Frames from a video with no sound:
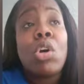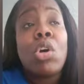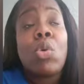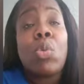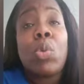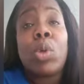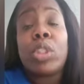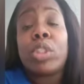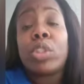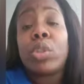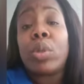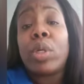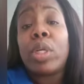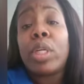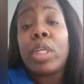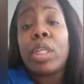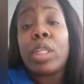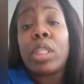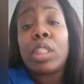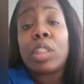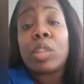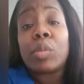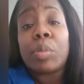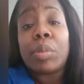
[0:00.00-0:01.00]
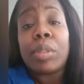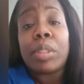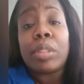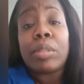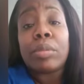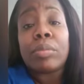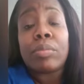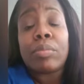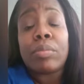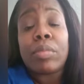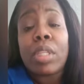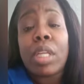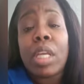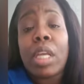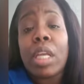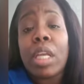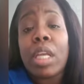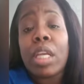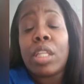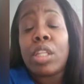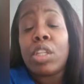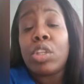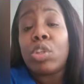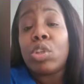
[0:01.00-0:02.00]
with your husband
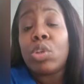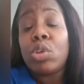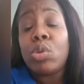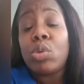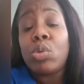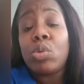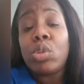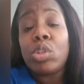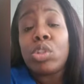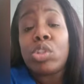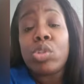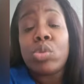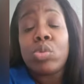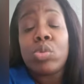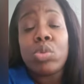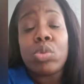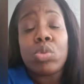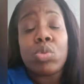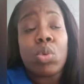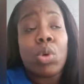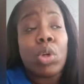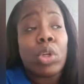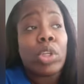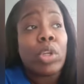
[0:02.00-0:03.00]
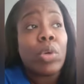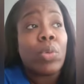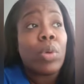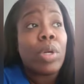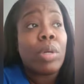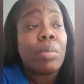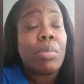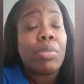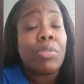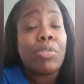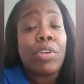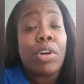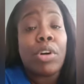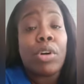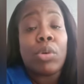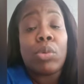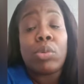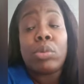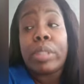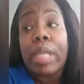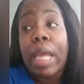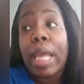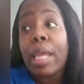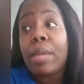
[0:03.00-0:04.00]
and the dude that you was working with
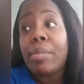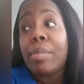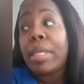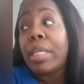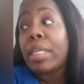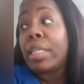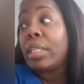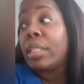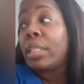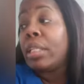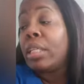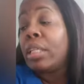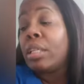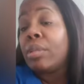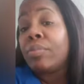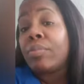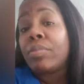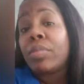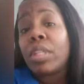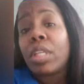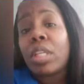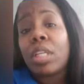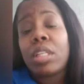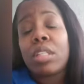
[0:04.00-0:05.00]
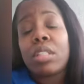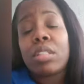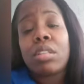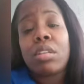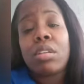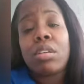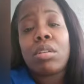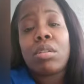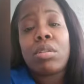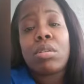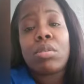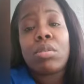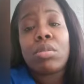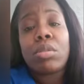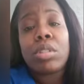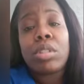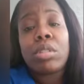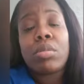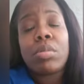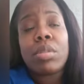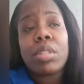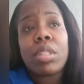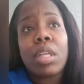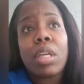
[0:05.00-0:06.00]
before, Damien? And so
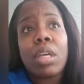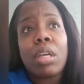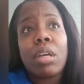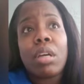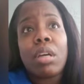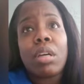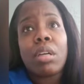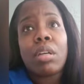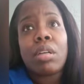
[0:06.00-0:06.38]
she was like,